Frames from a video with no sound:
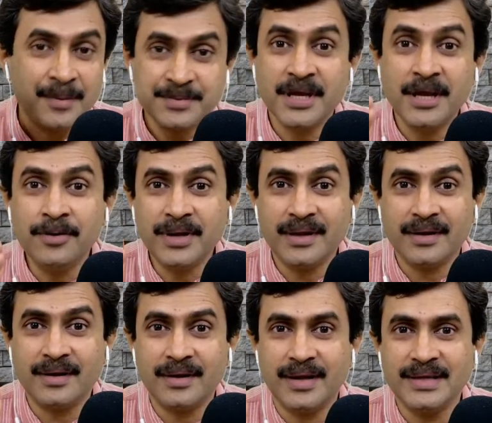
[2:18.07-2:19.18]
Absolute
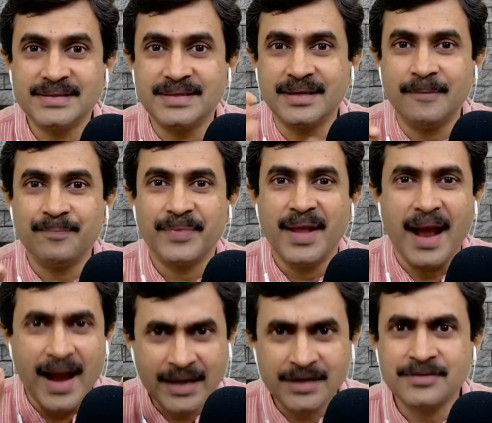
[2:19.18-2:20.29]
error is the
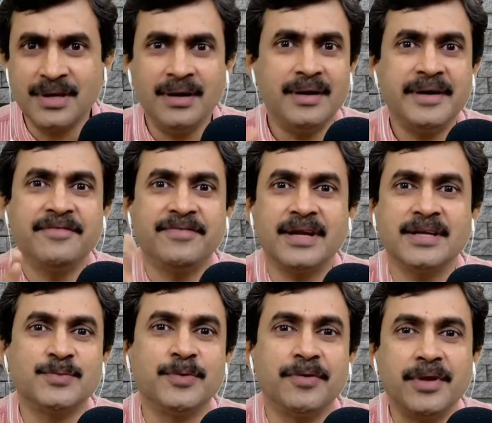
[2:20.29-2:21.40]
actual
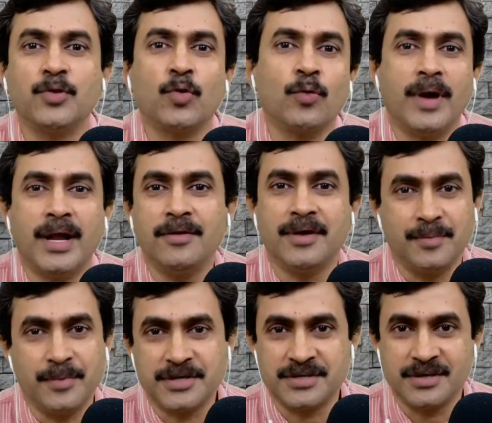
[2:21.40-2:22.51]
difference between true value
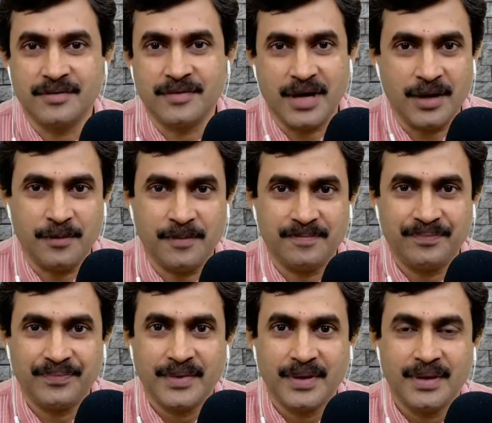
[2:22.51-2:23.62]
and measured value.
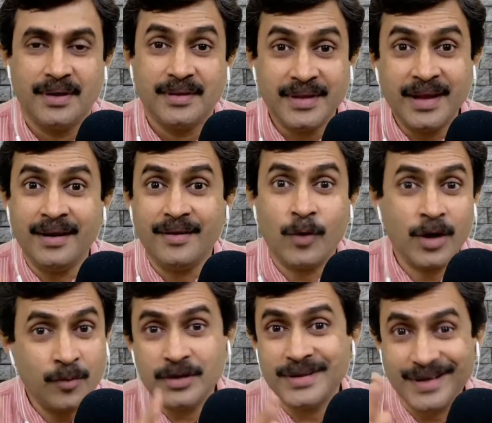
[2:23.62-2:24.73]
Then what
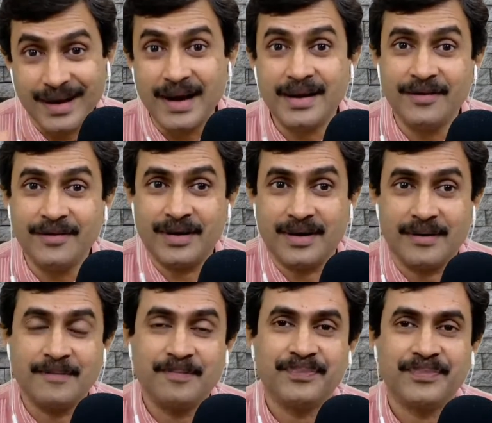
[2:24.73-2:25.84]
about the relative error?
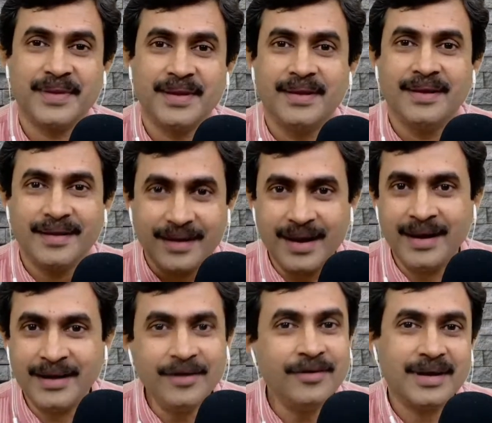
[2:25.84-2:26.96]

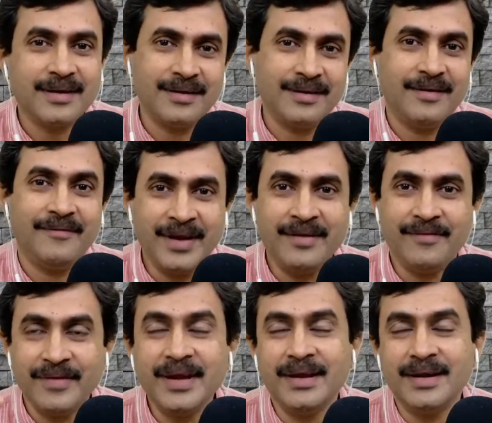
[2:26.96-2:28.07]
Relative error, when
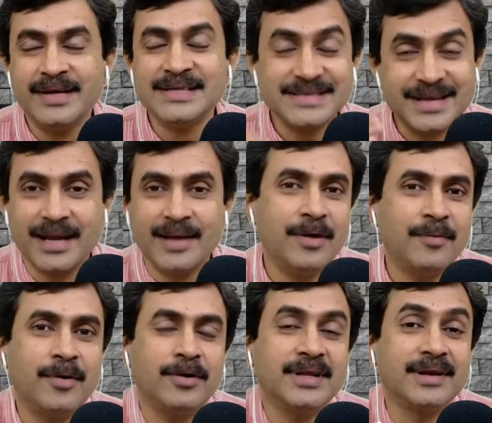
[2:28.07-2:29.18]
we describe
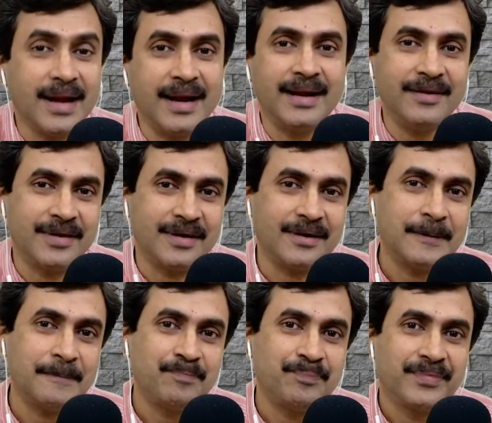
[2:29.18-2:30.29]
about the relative error,
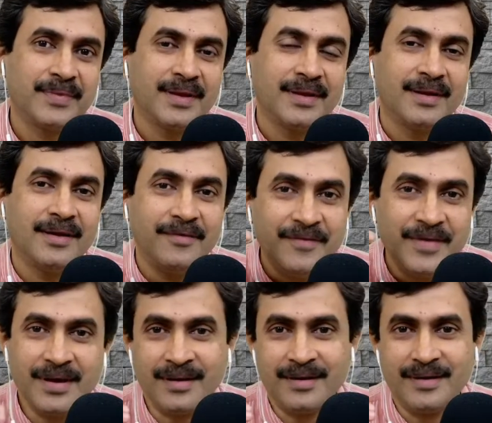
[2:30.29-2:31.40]

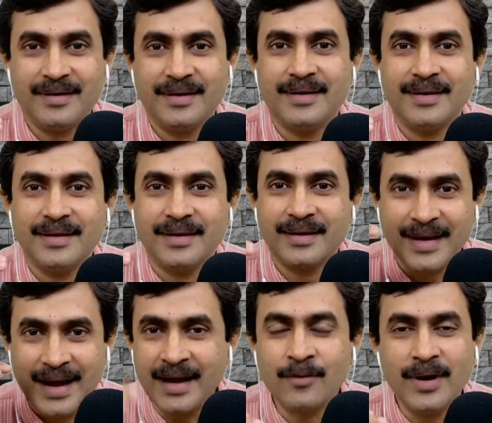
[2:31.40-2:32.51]
we are
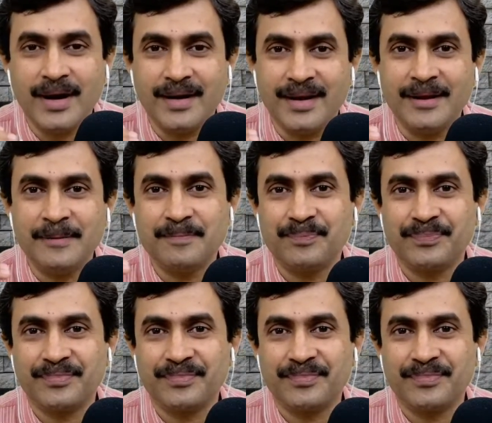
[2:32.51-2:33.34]
calculating